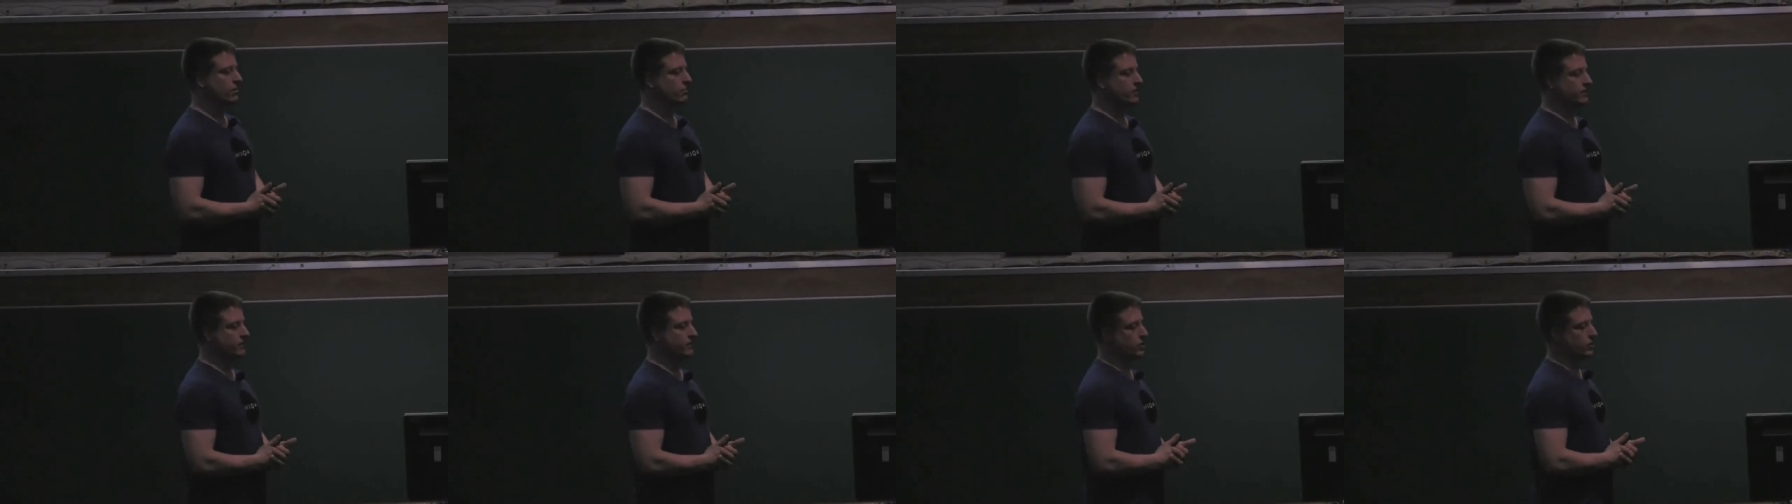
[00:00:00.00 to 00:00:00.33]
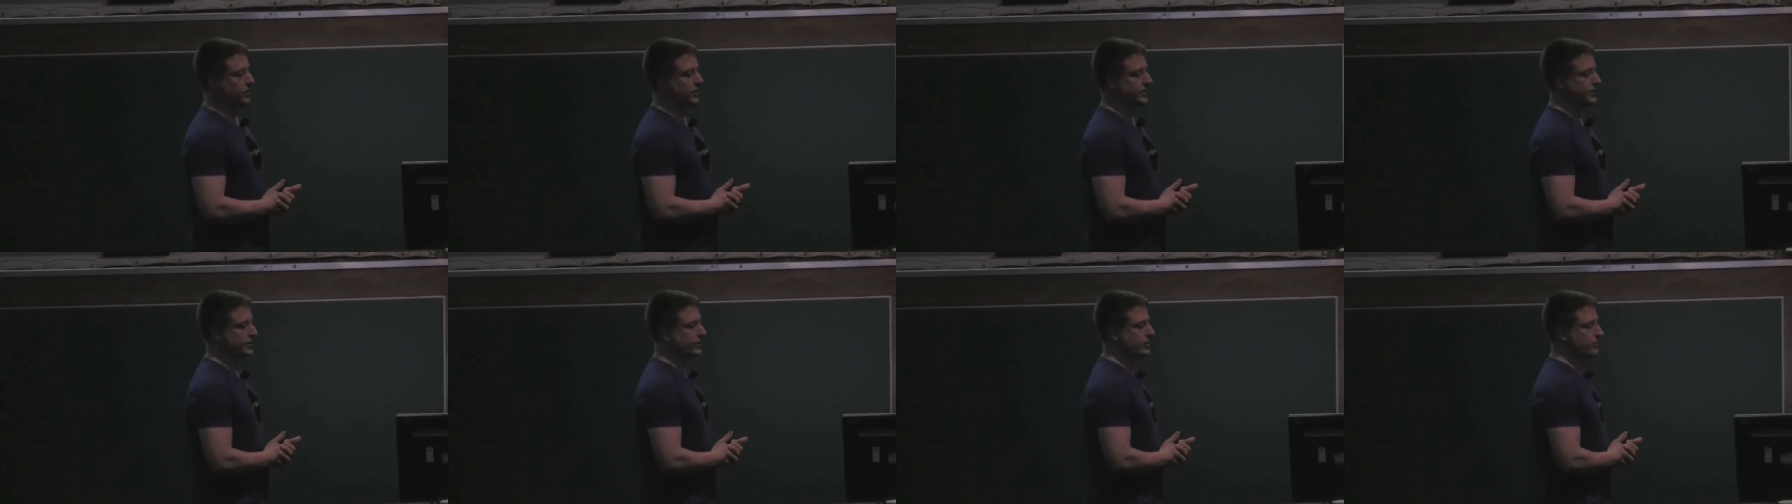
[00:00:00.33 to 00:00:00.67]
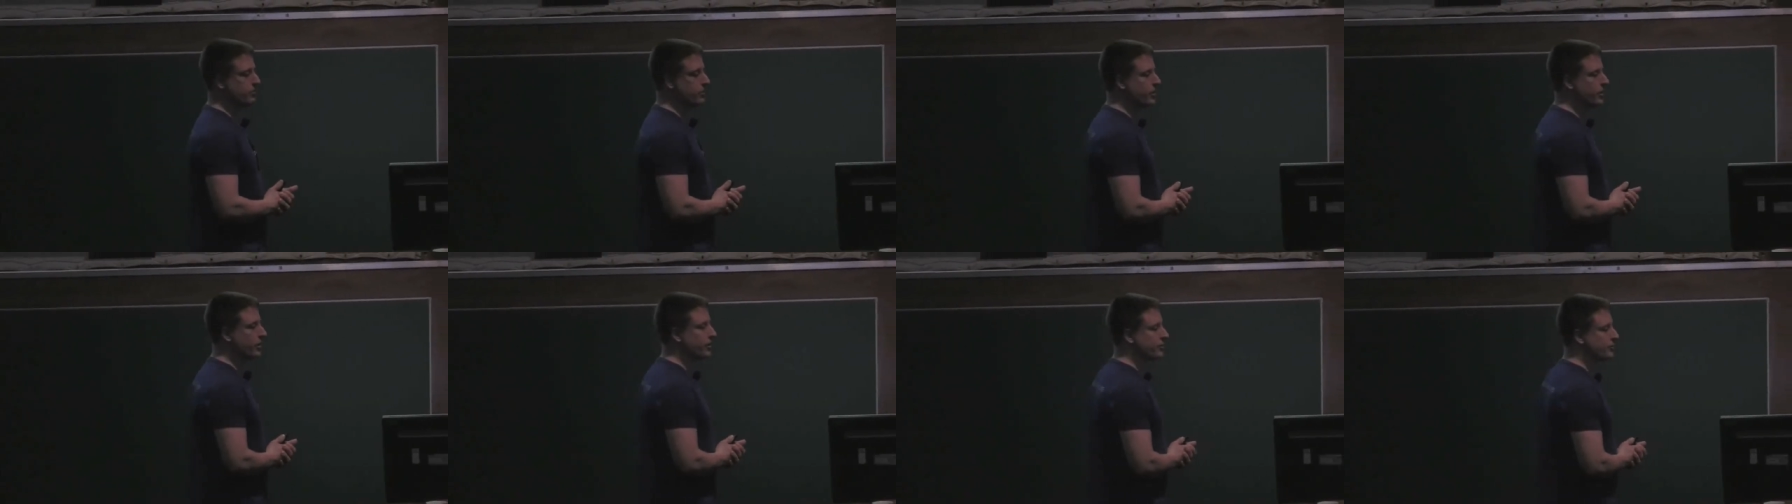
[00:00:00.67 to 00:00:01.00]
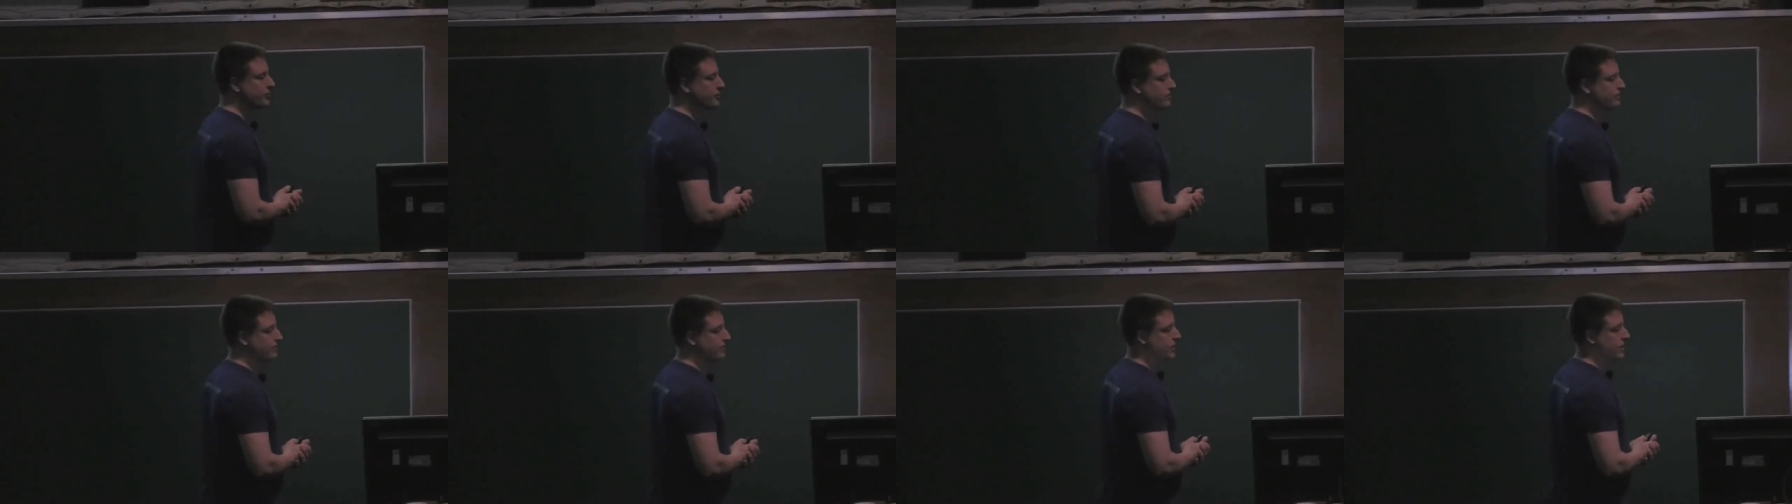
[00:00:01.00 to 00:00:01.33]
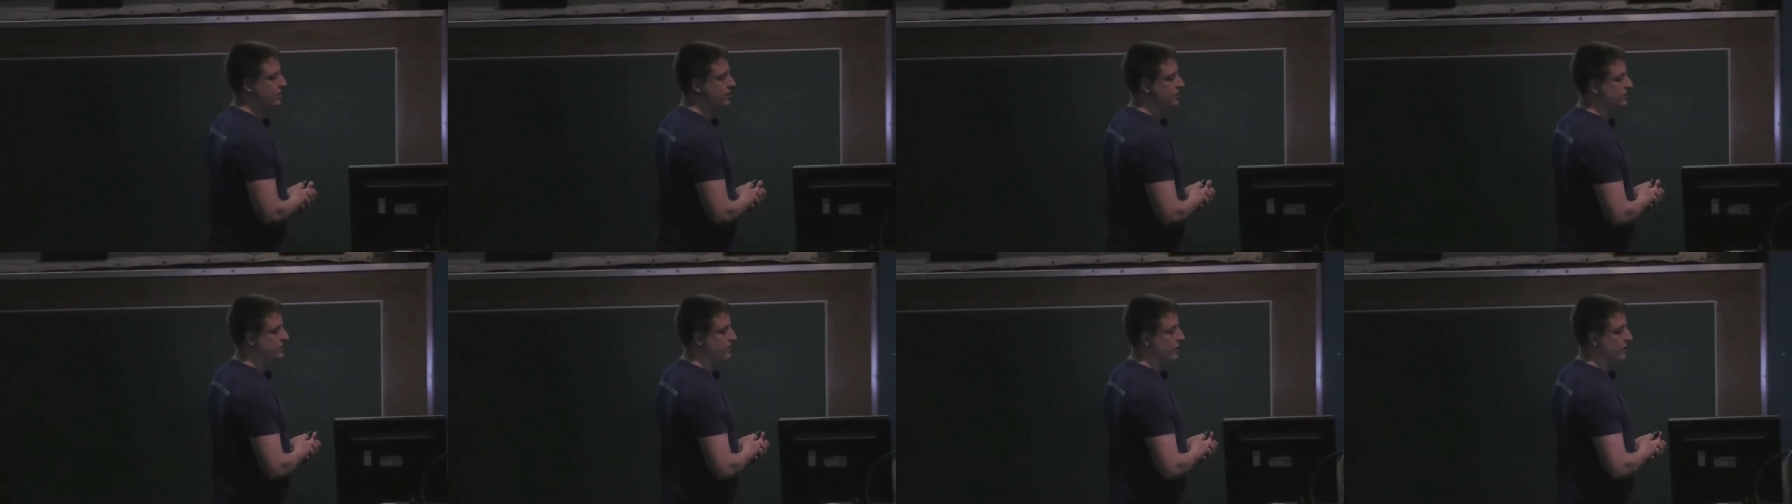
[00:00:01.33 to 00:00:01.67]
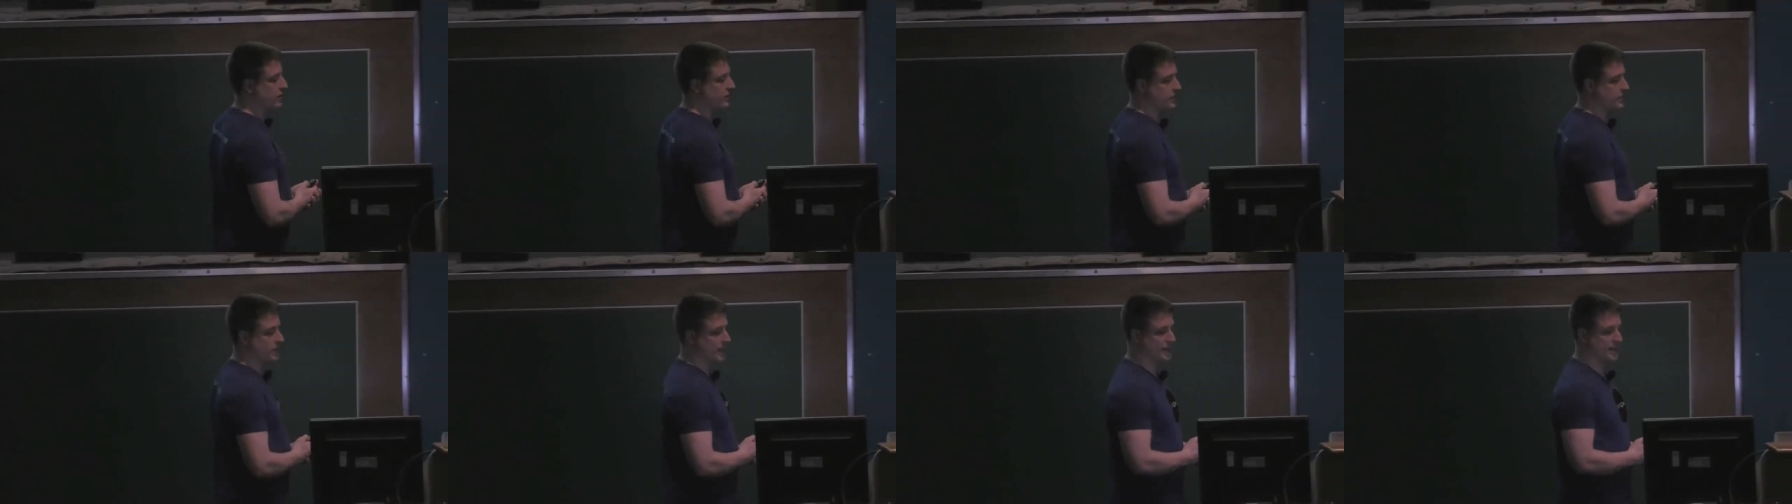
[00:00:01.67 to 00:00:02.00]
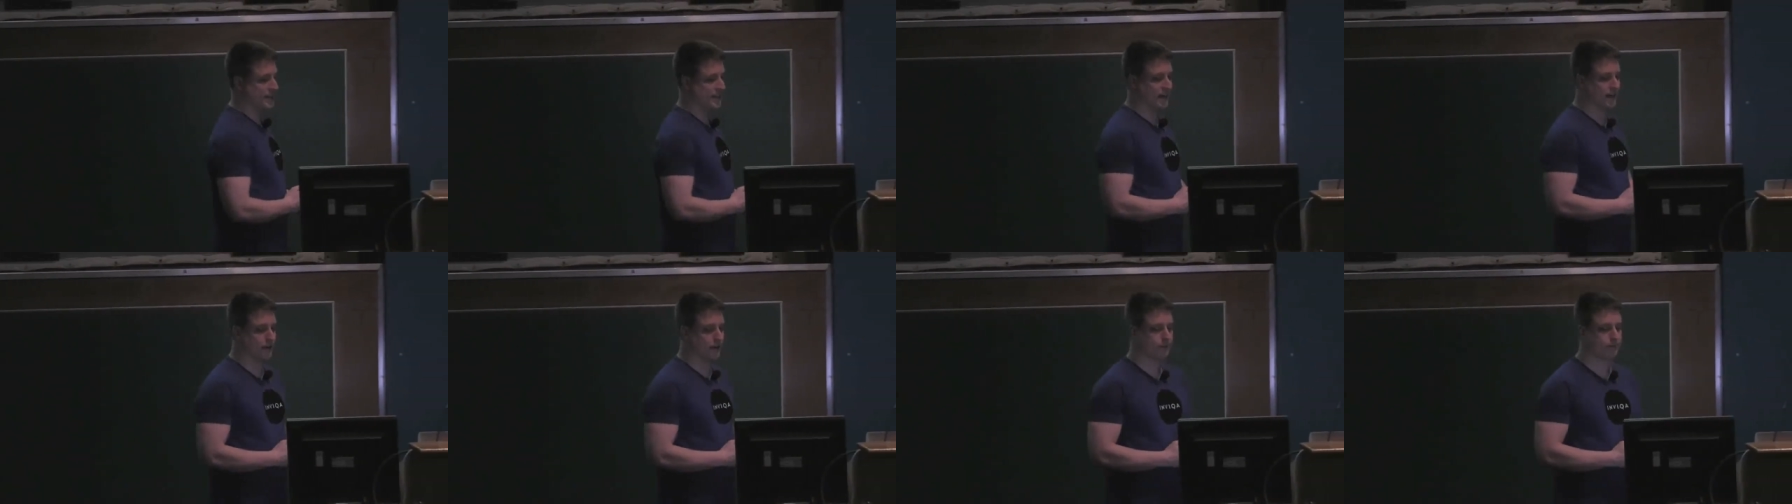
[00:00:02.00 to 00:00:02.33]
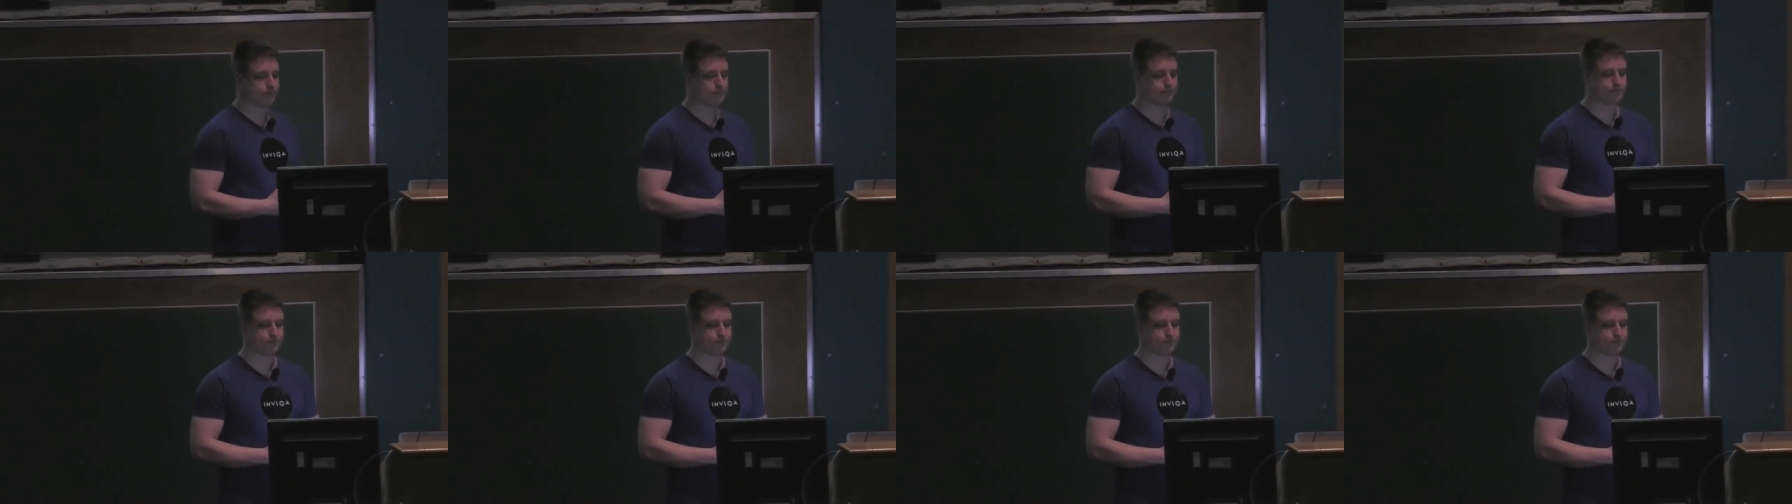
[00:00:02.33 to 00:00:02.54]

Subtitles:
before we did the merge, as far as we can tell.